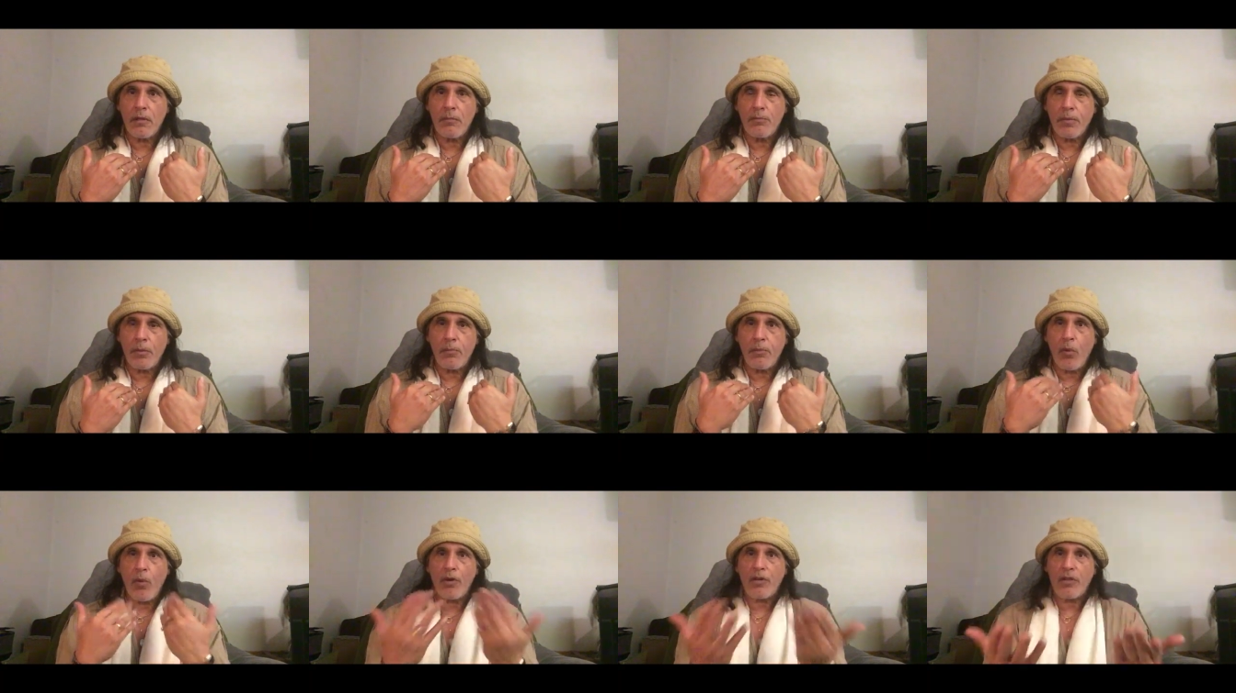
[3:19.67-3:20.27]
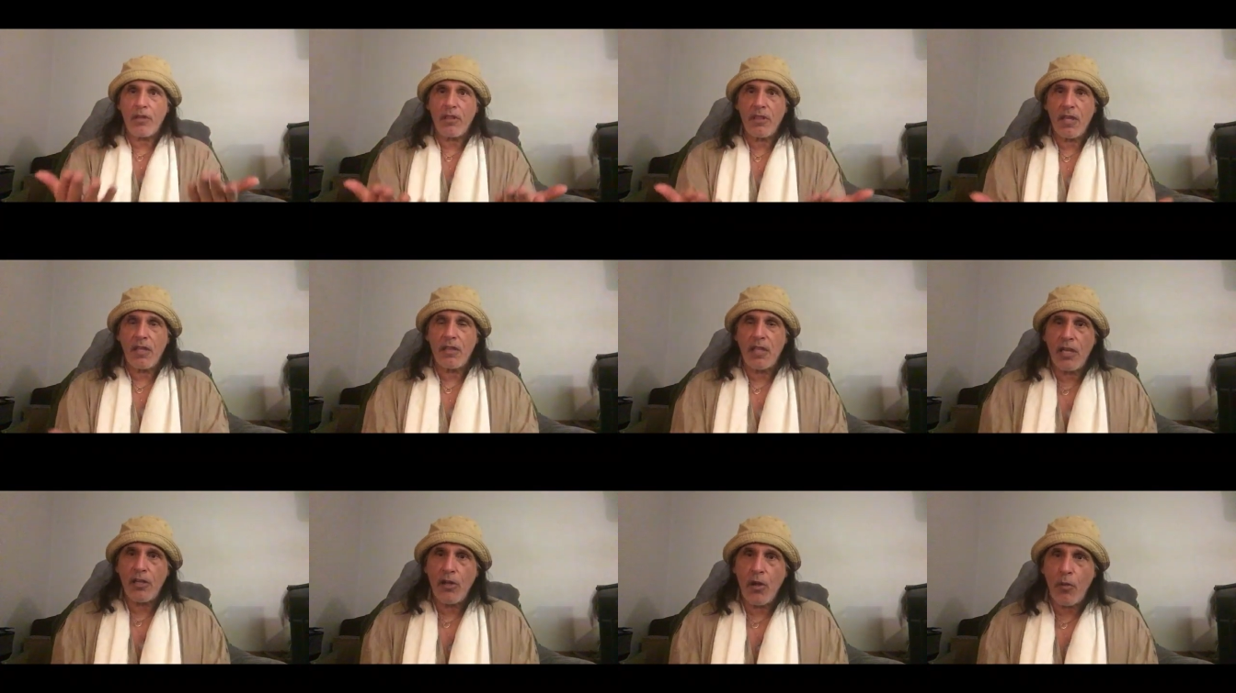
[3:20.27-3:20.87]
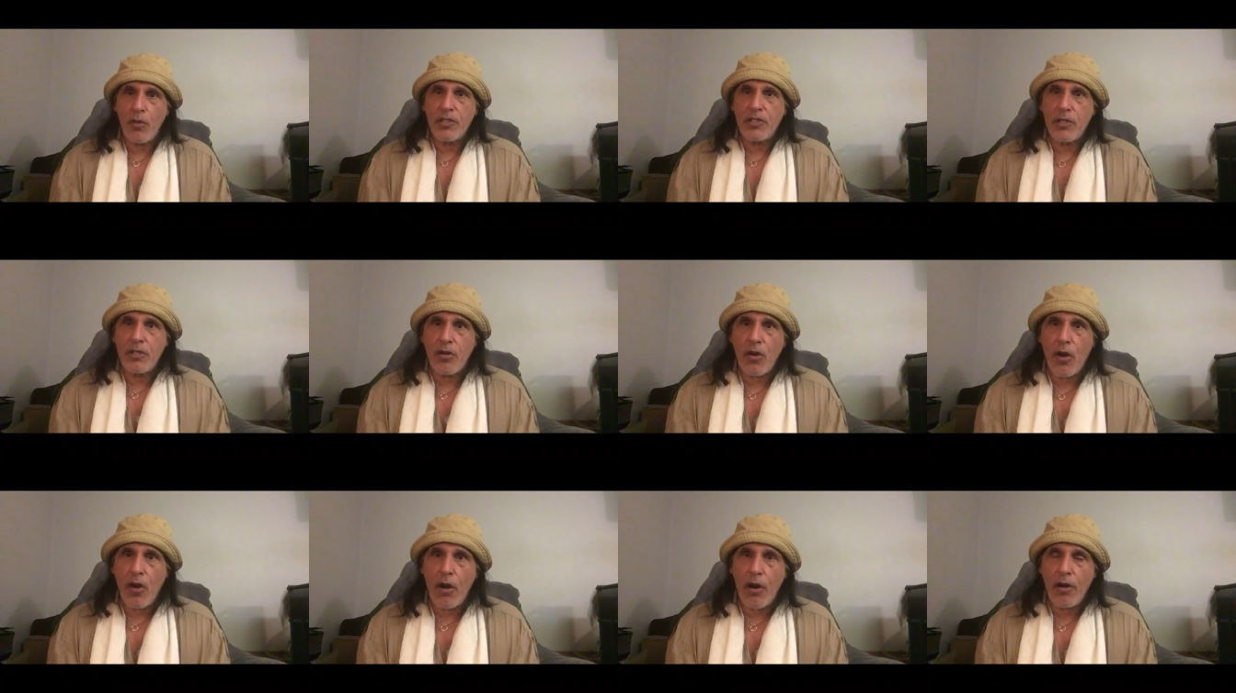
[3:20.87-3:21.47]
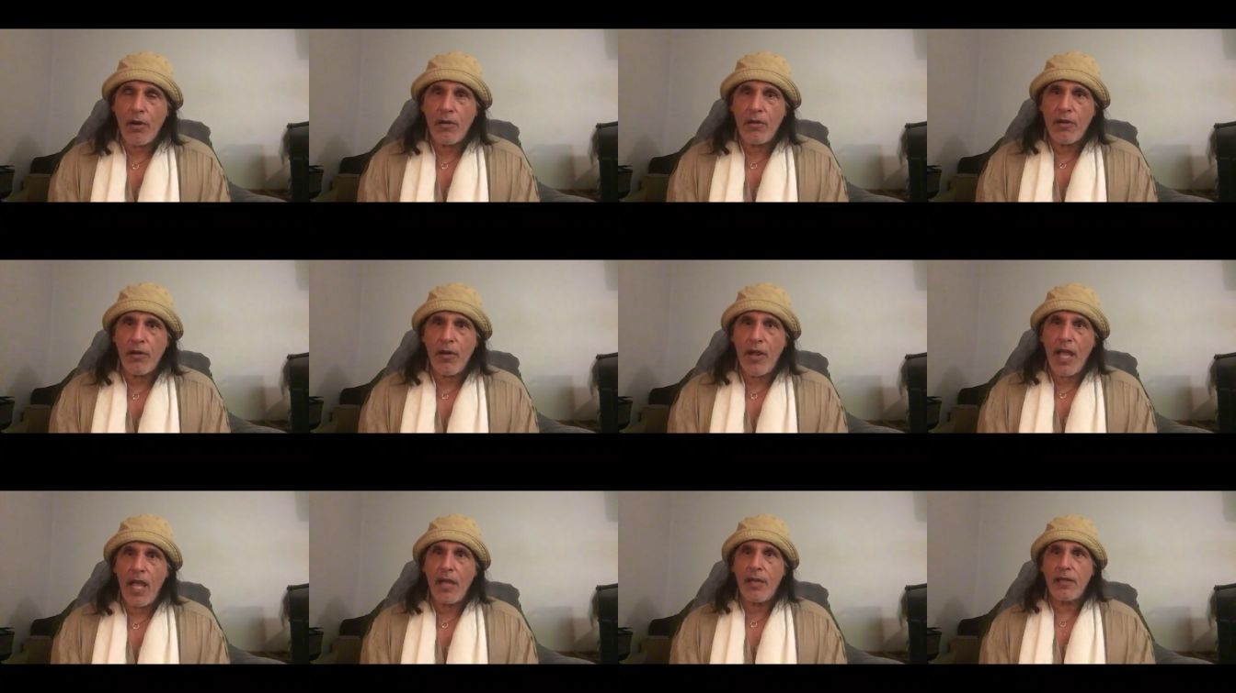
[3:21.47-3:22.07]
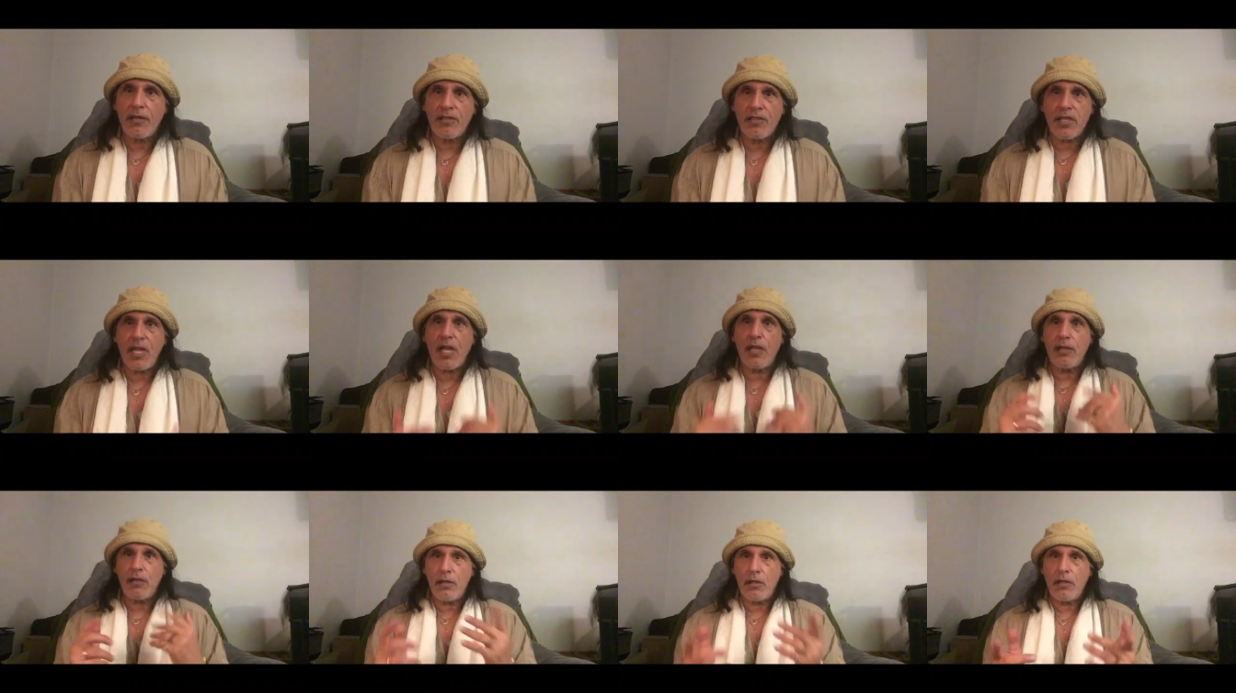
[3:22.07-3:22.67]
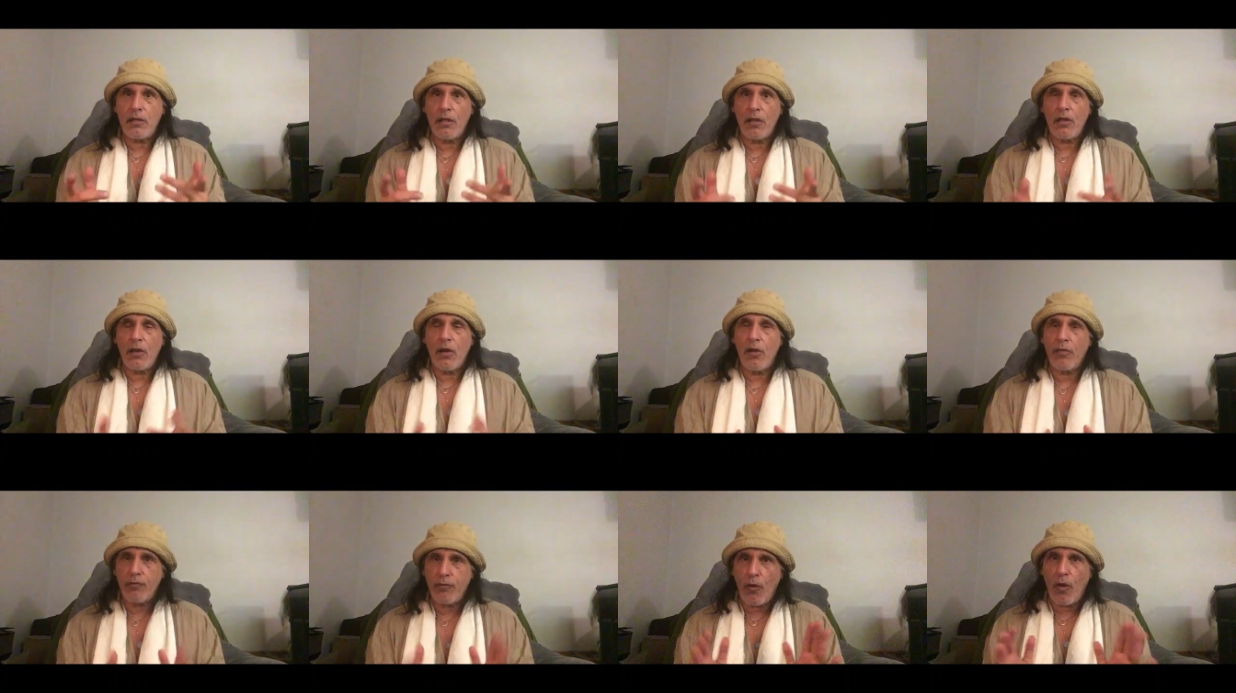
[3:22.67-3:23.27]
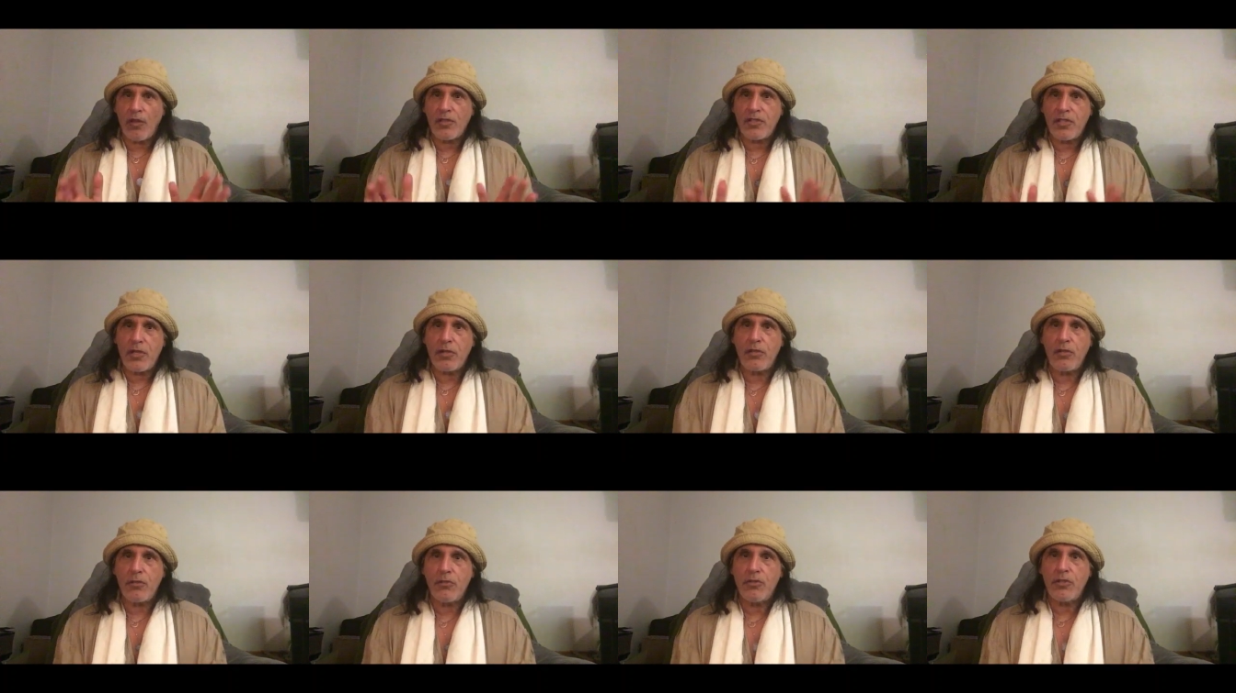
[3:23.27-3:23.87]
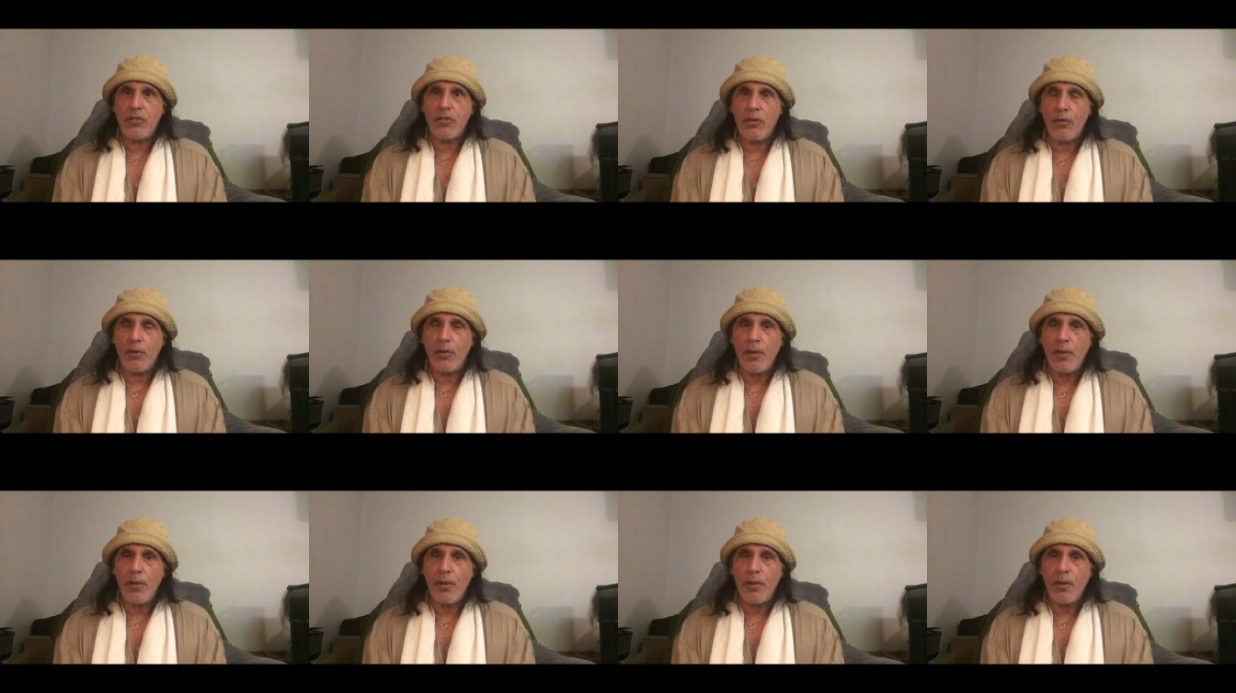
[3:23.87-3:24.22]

purport to think they know what's in your heart or your head and say you know and falsely accuse you